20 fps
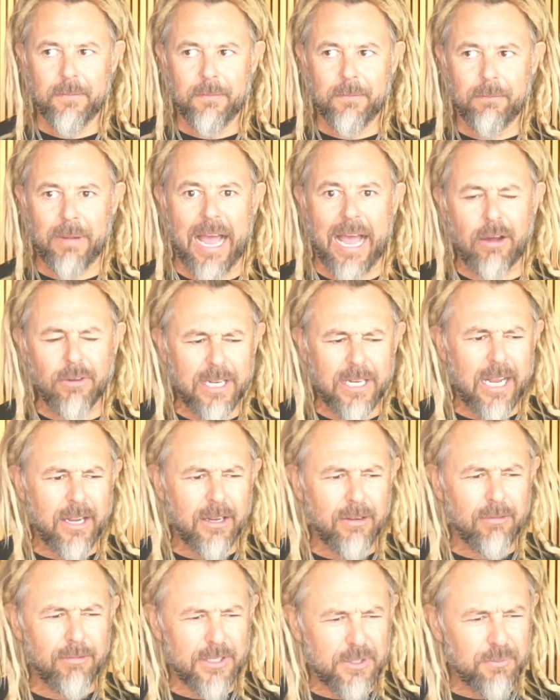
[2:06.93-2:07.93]
But how can I
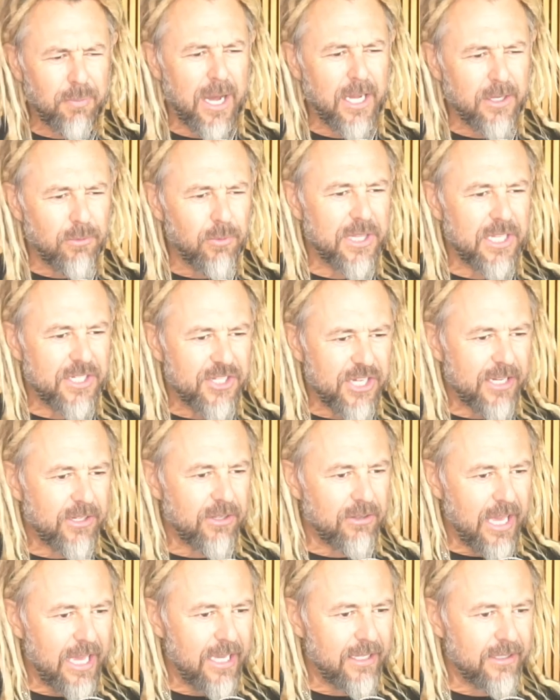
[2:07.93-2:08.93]
respond with a gentle
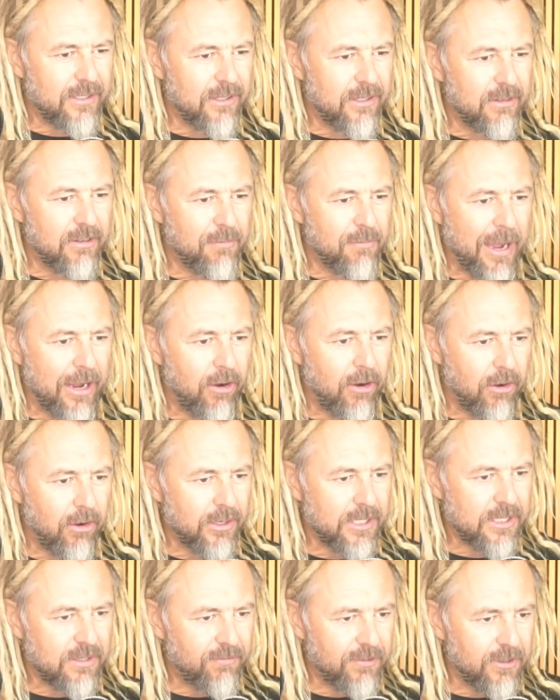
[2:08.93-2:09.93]
answer if my heart
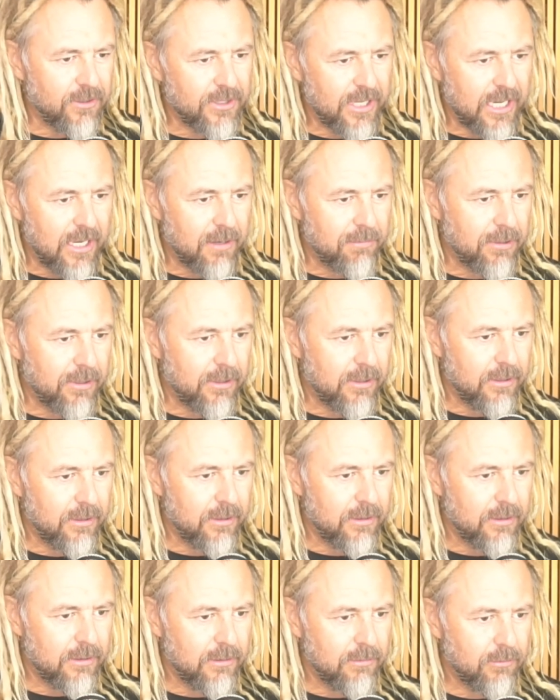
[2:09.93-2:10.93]
is filled up
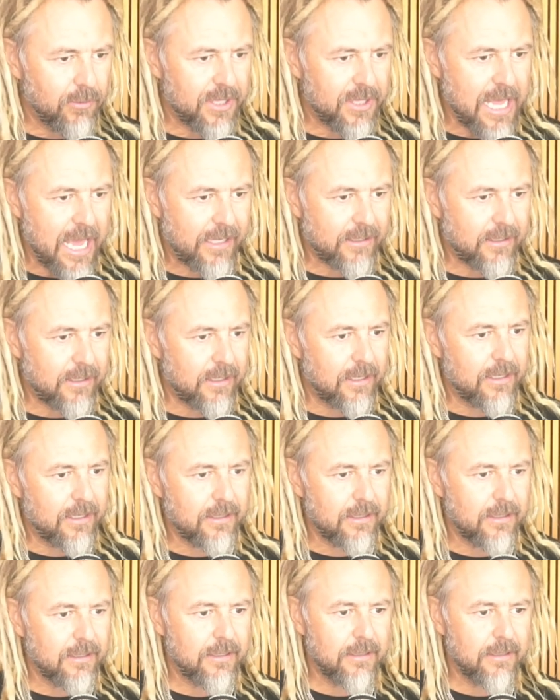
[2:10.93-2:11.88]
with nastiness?